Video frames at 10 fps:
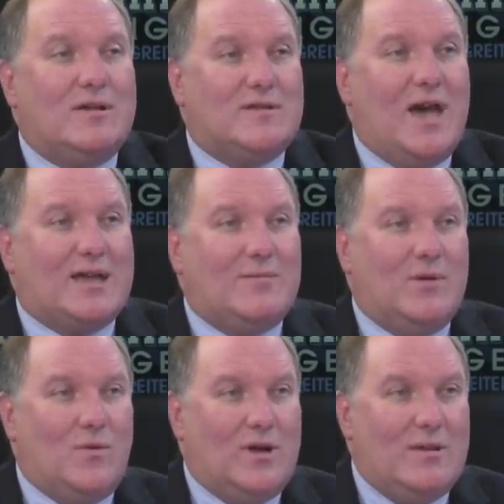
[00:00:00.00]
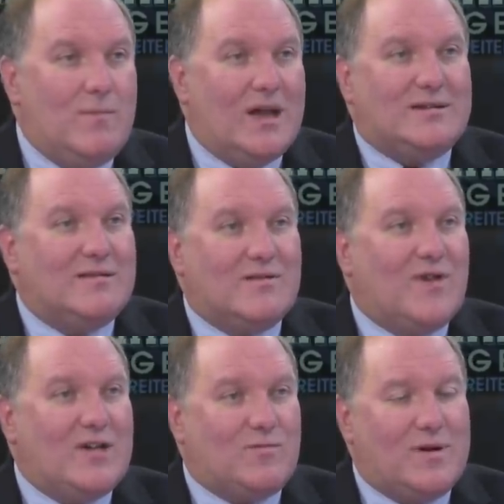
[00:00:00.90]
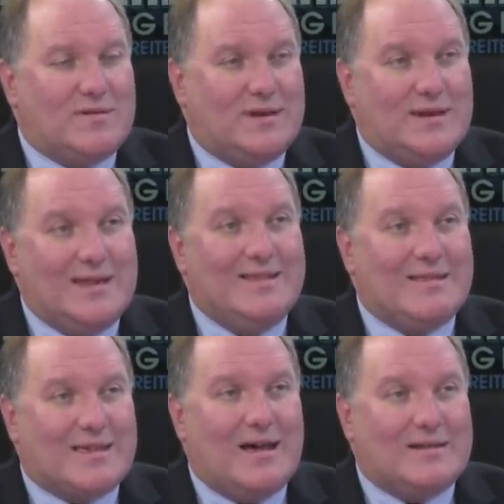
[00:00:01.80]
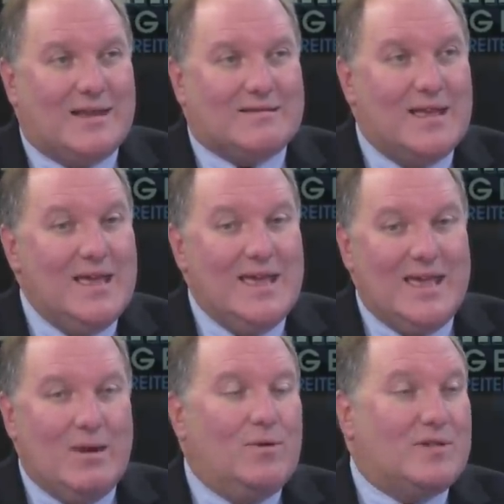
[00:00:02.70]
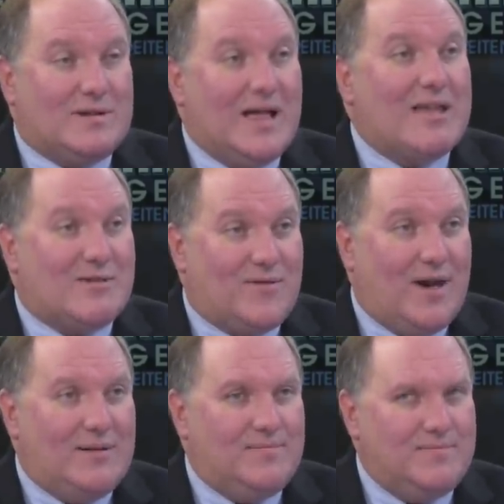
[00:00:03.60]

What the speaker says: document where he mentions the vice president in this context. It was classified.